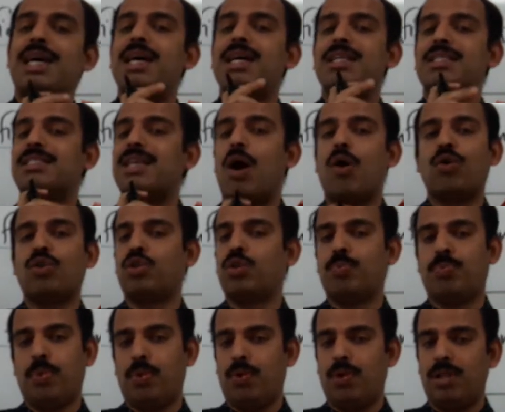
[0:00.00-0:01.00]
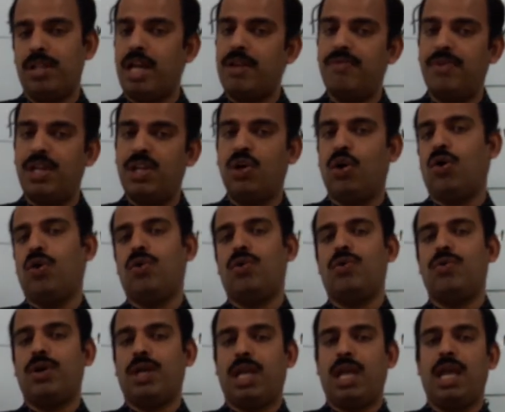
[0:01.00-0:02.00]
south pole. That we
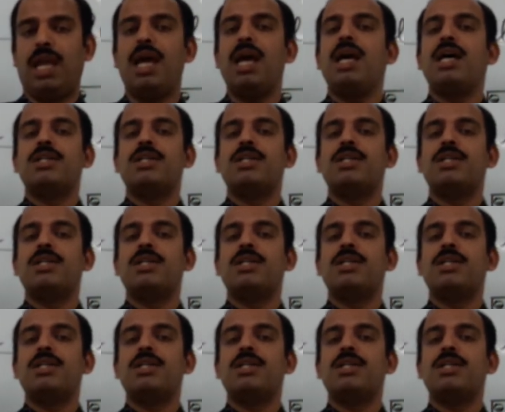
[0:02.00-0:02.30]
know. Okay.